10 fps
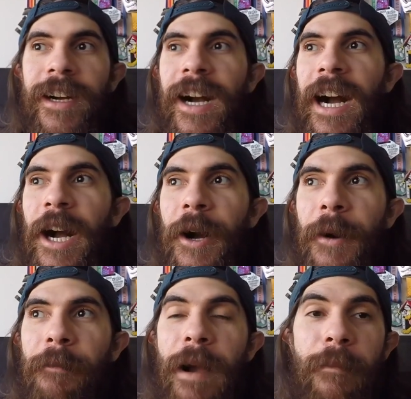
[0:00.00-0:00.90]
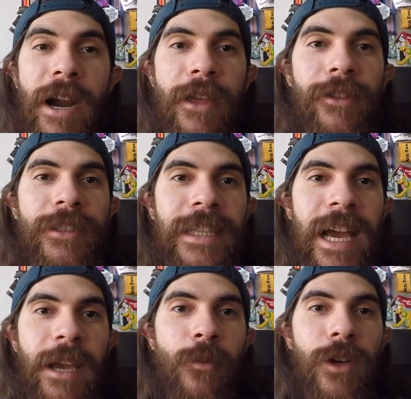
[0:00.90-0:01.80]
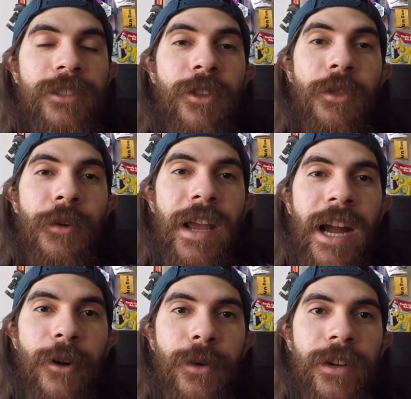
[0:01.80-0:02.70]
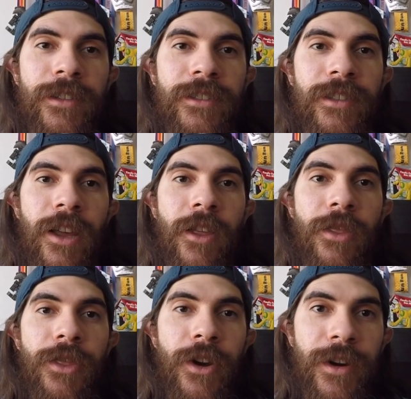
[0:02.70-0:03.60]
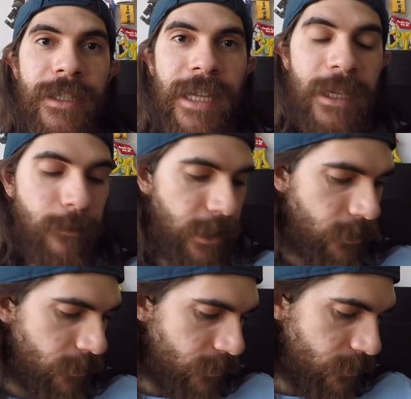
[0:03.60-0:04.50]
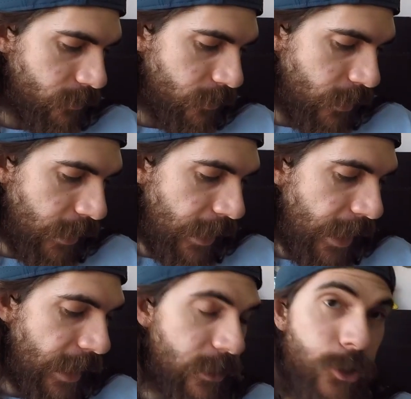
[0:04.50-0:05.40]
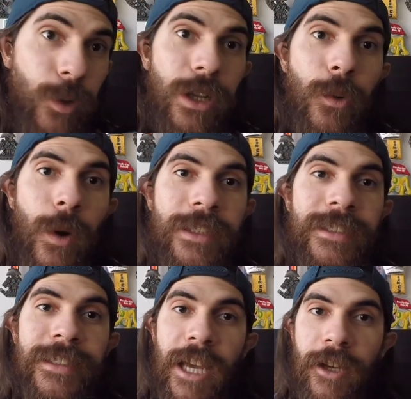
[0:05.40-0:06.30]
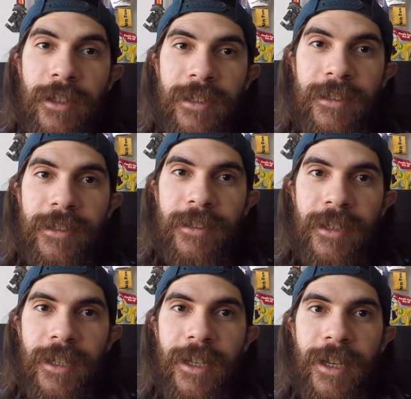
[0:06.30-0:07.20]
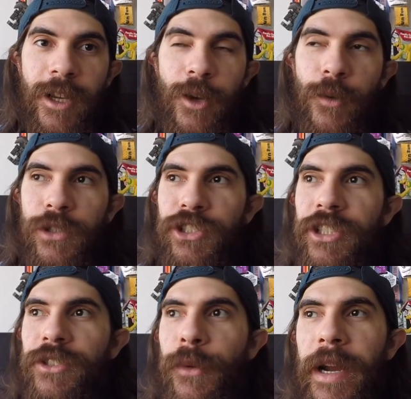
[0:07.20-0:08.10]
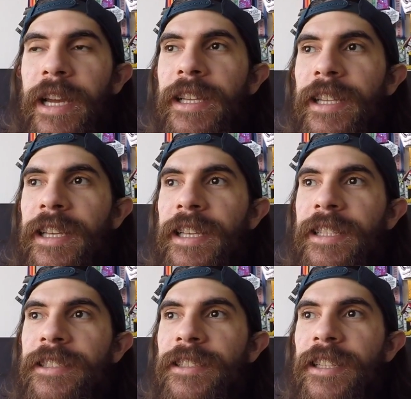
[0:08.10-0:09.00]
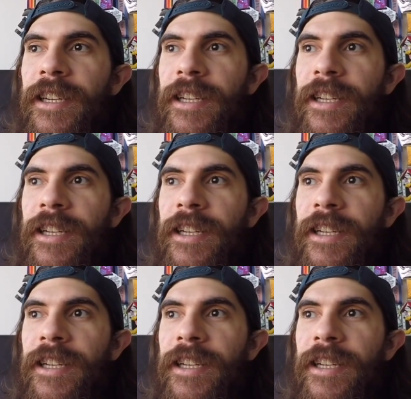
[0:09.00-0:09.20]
My marathon time was 3 hours, 39 minutes, and 21 seconds, which is great. It's